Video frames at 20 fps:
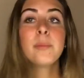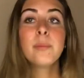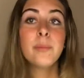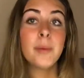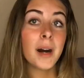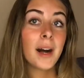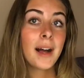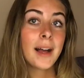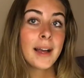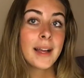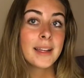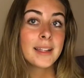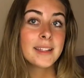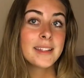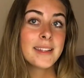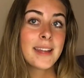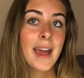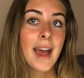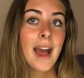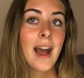But
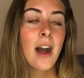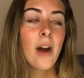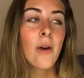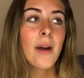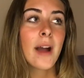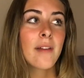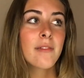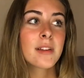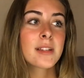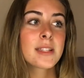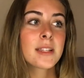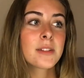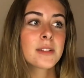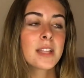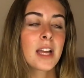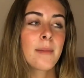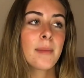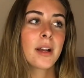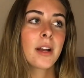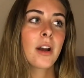now, every single
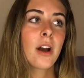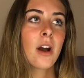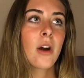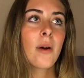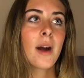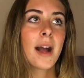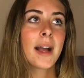time I go,